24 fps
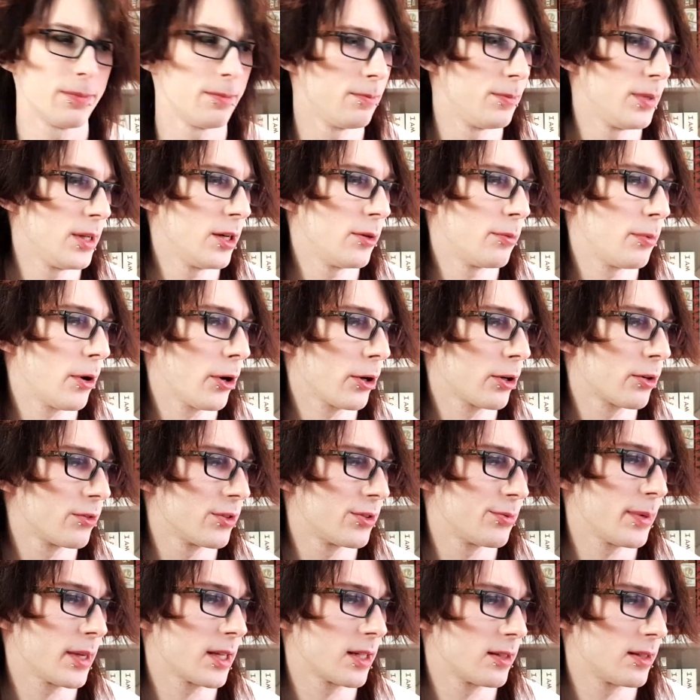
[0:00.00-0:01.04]
Peter Parker's
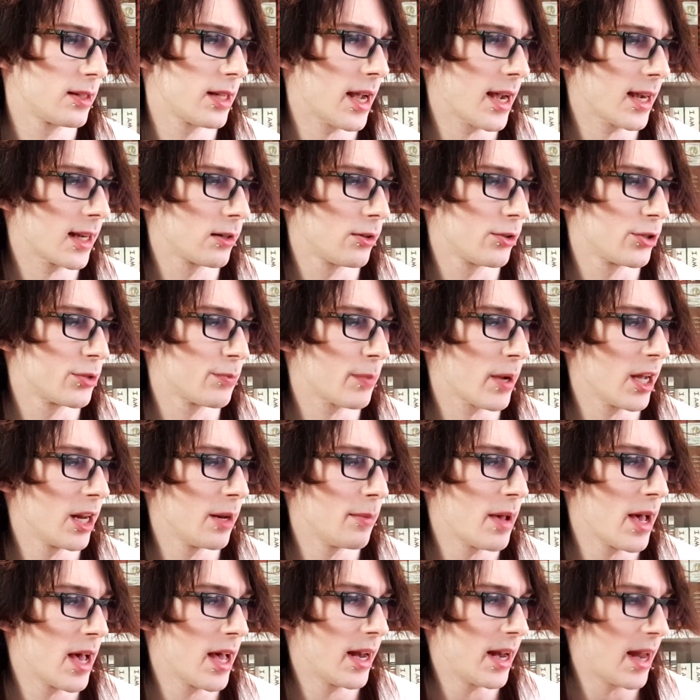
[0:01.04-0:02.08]
Spectacular
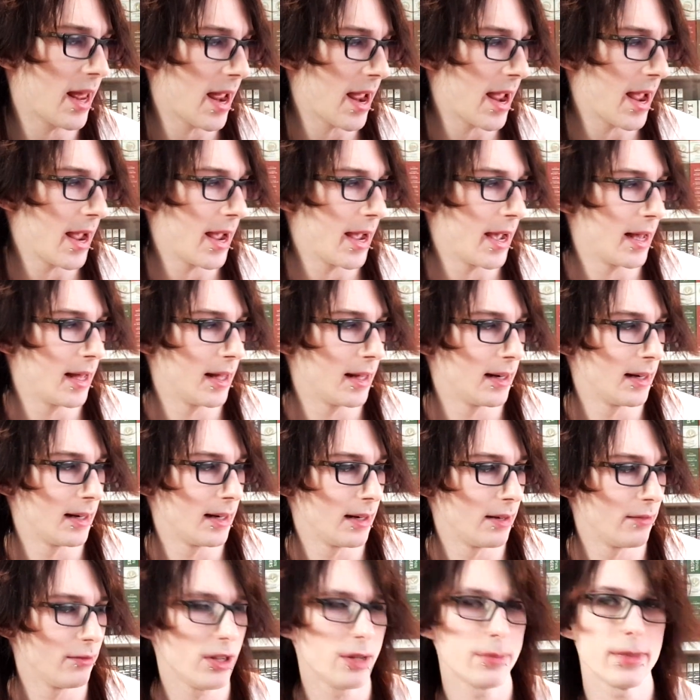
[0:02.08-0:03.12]
Spider-Man
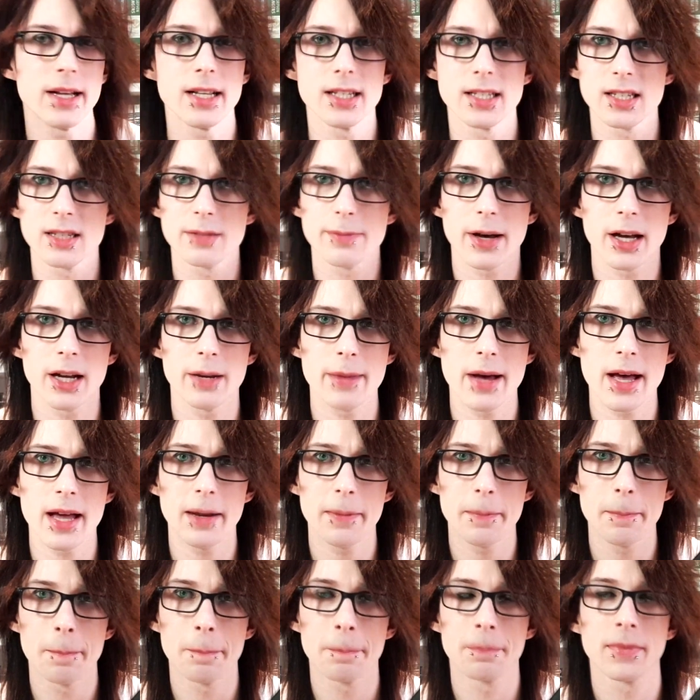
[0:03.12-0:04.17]
and The Amazing Spider-Man.
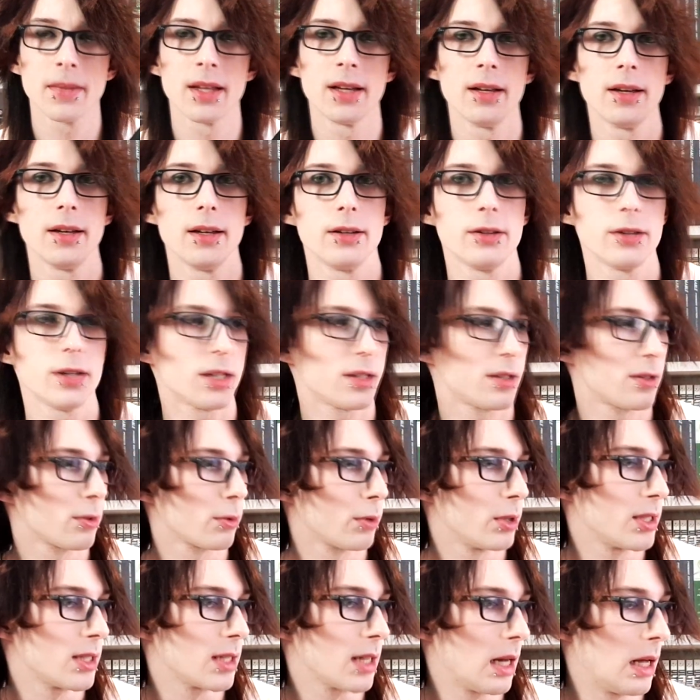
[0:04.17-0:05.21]
You get
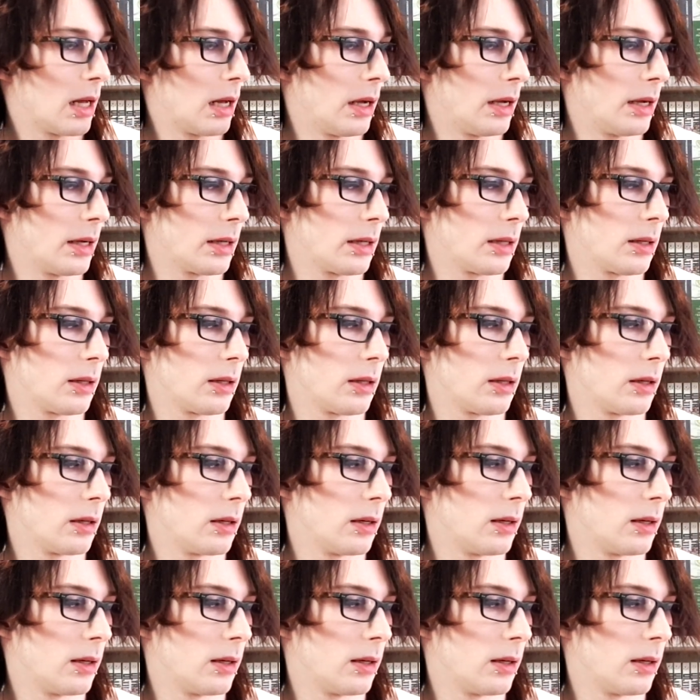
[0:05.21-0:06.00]
stories like